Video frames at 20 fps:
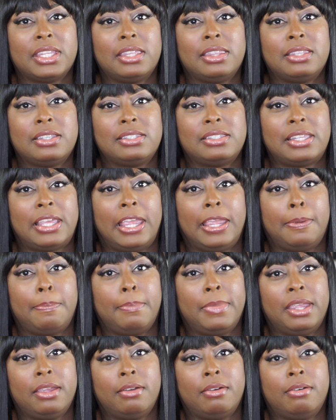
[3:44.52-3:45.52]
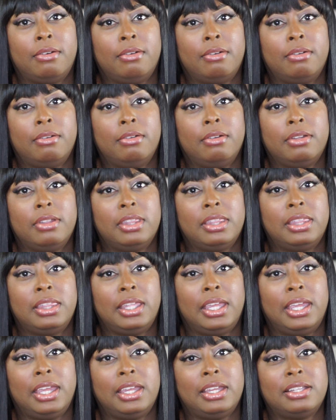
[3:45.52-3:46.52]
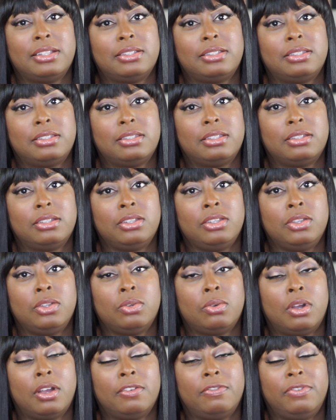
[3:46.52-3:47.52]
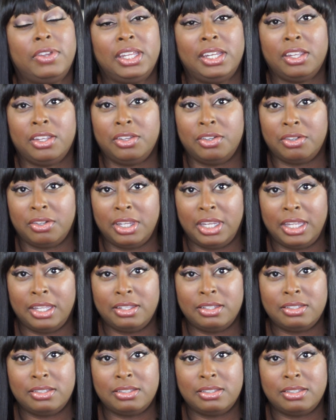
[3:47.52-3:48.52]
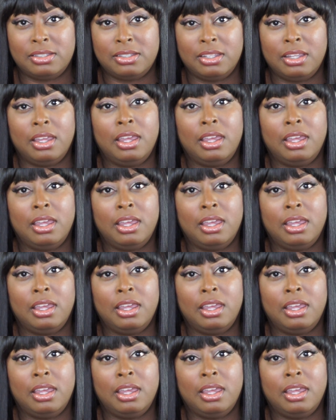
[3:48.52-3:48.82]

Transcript: the same meal that you are feeding your guests.